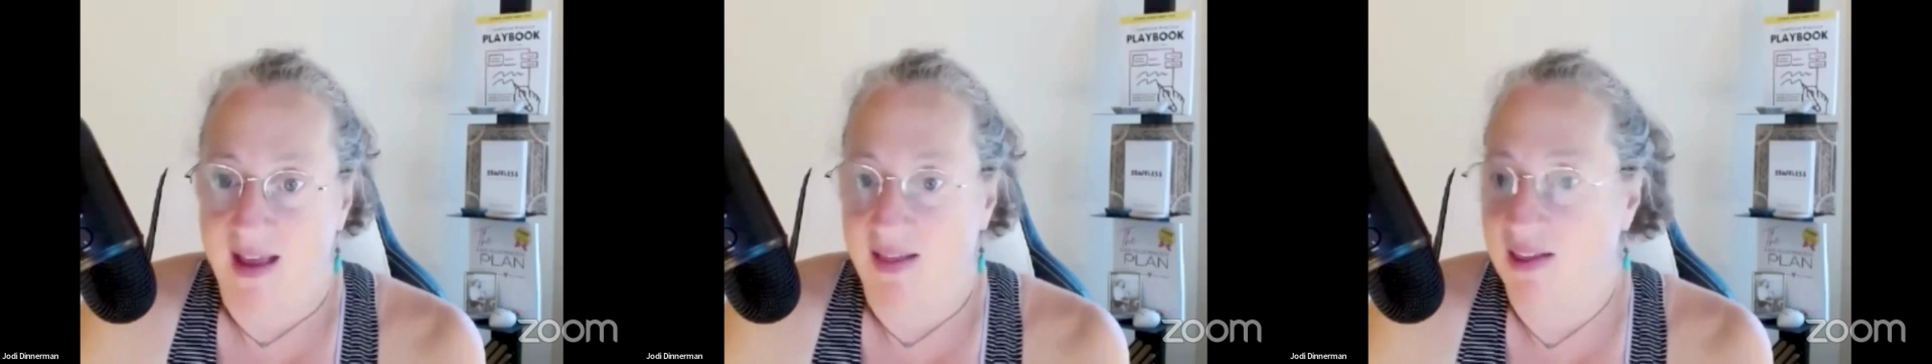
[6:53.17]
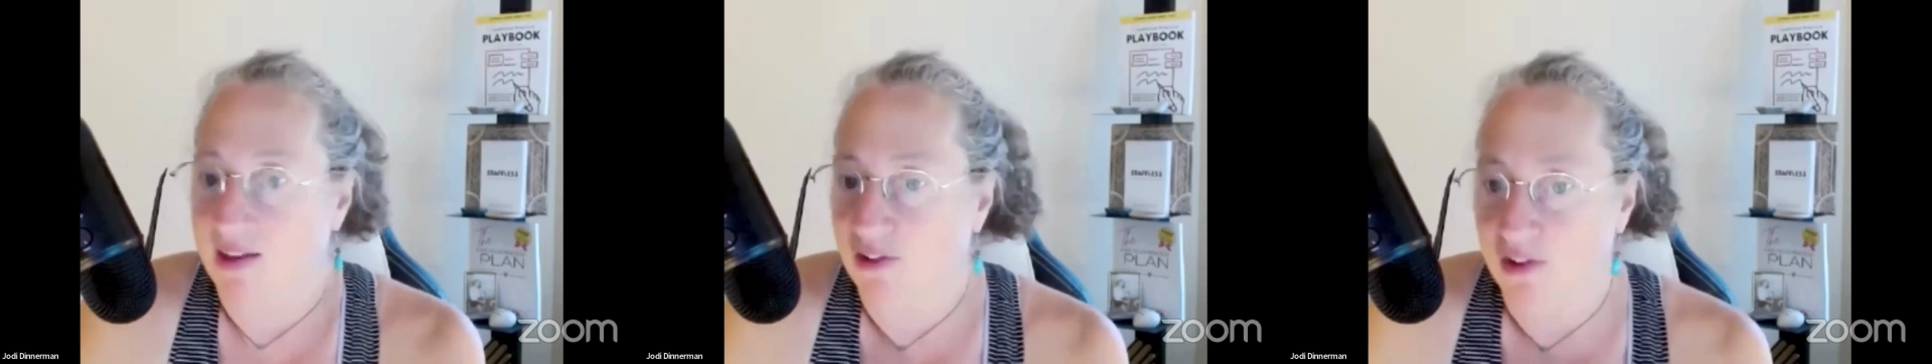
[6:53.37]

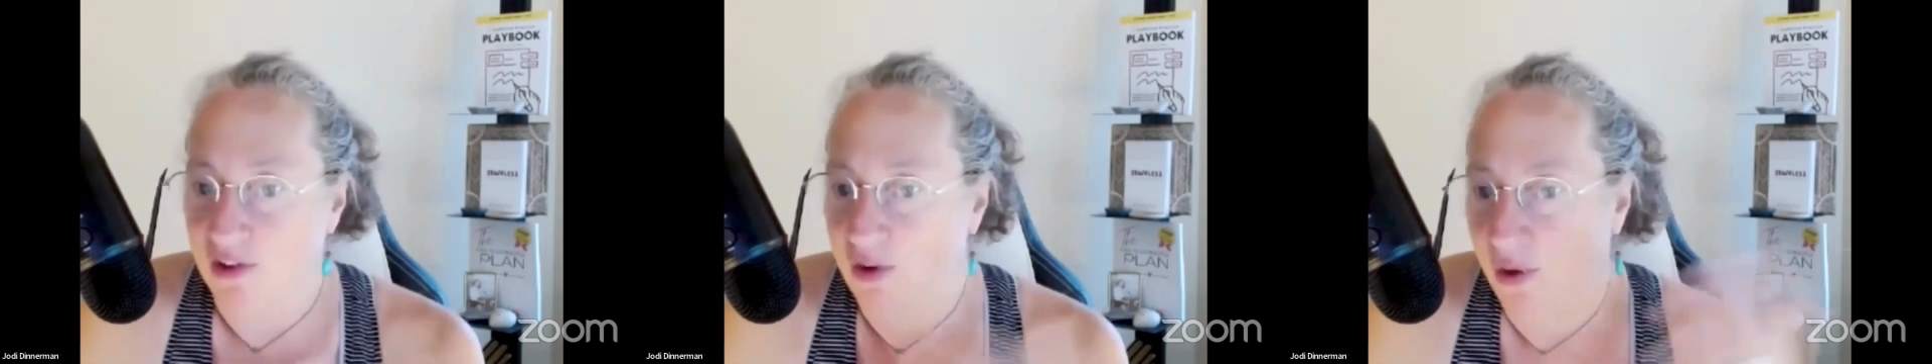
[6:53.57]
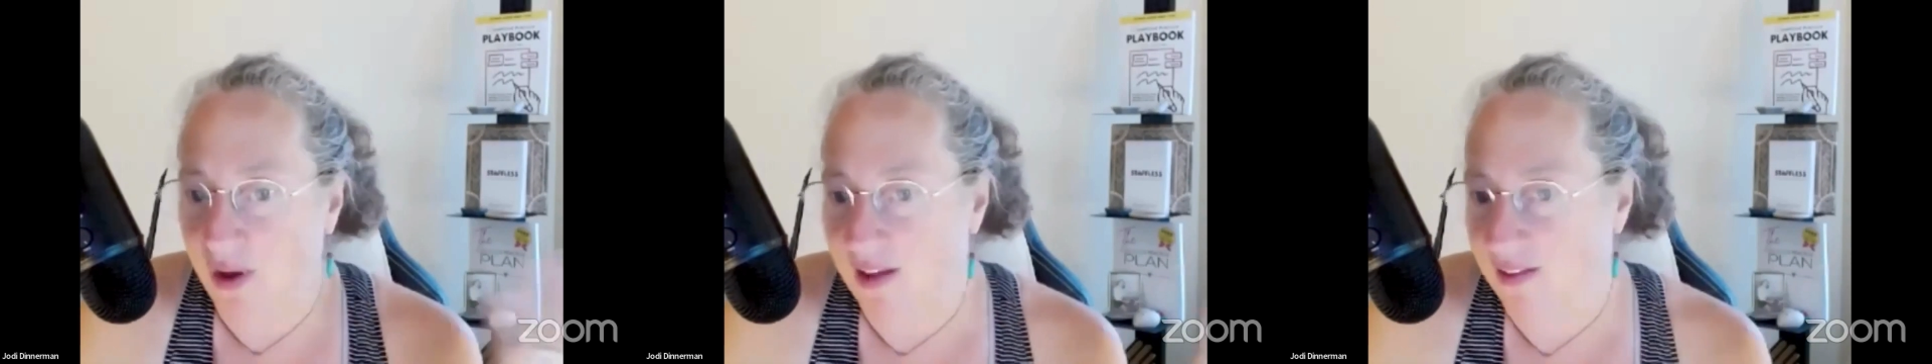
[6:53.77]

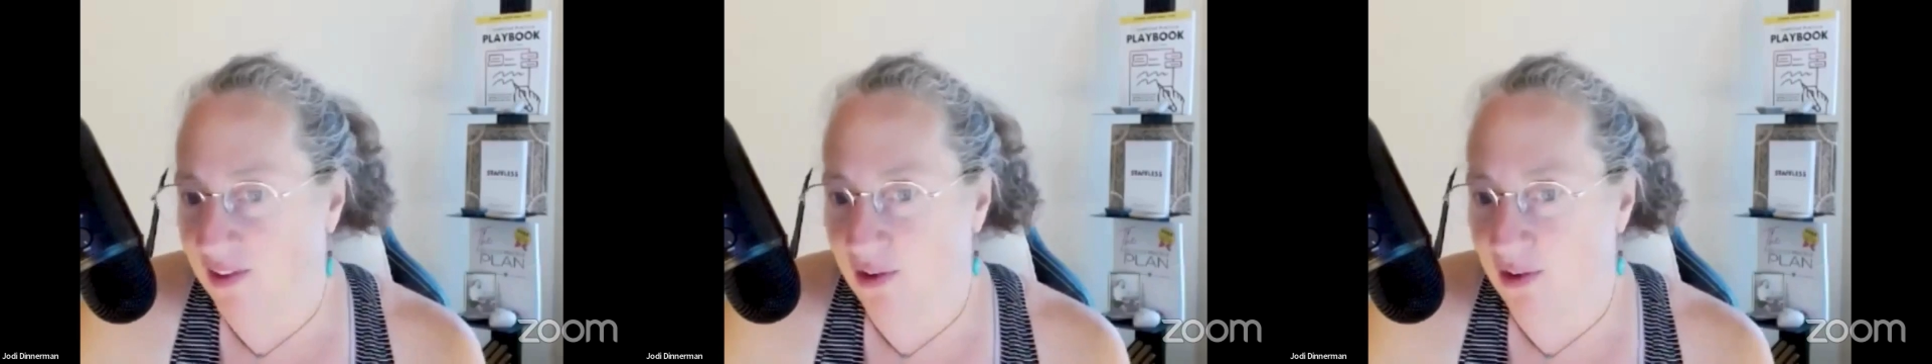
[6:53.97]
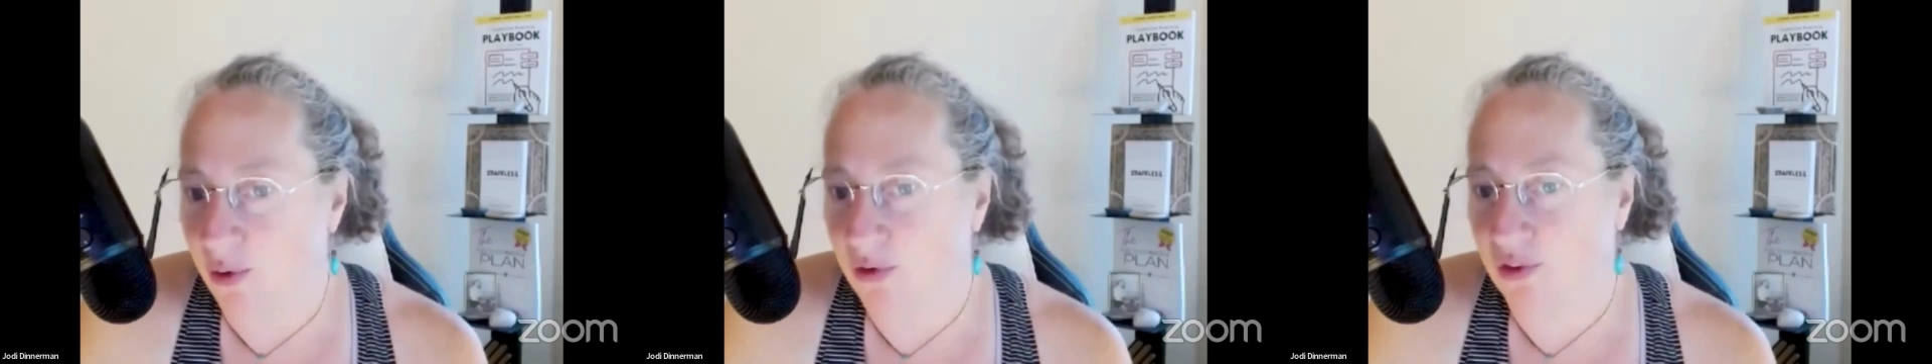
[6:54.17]
It's
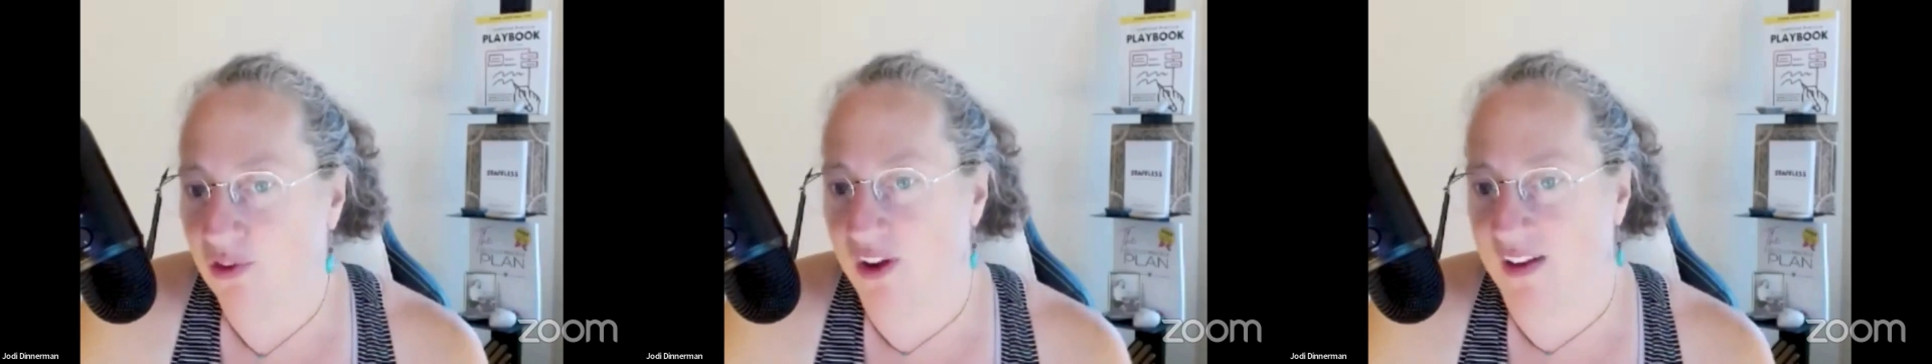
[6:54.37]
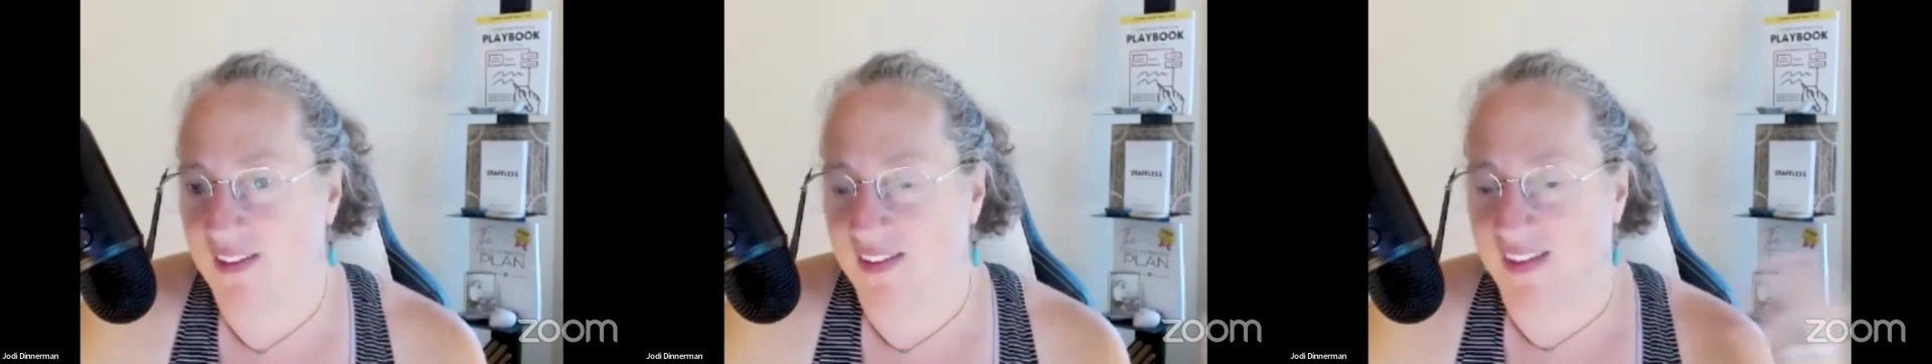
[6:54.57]
a no
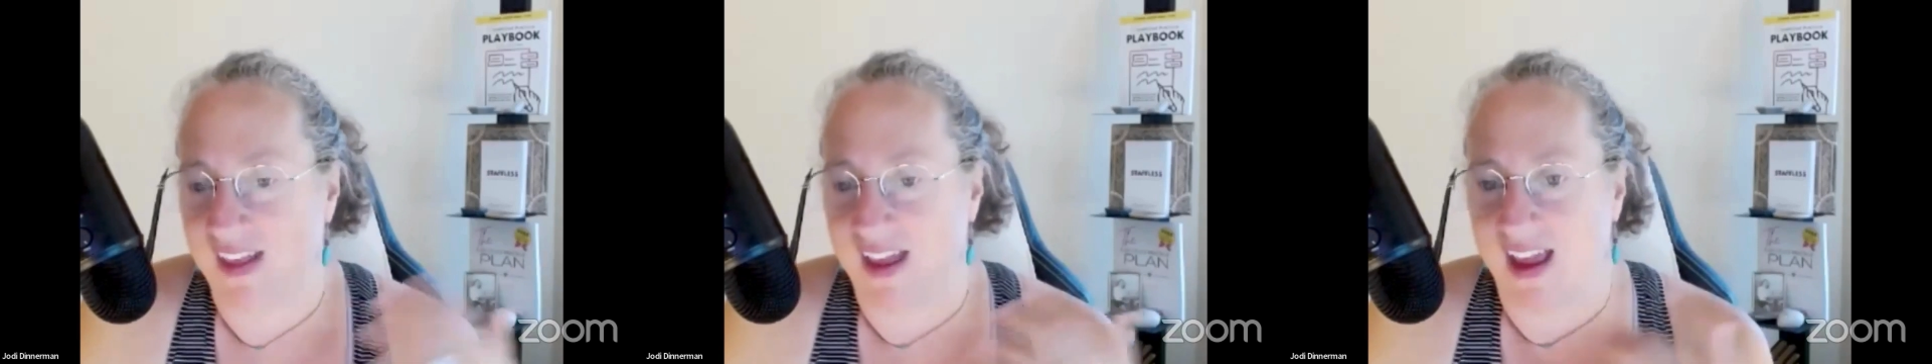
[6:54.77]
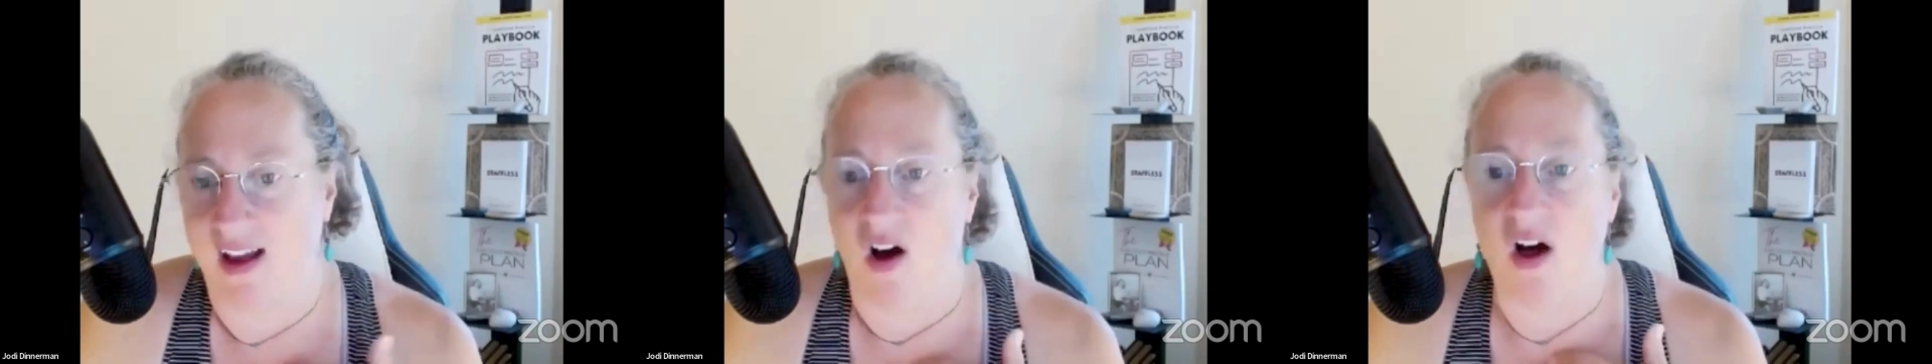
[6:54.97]
strings thing.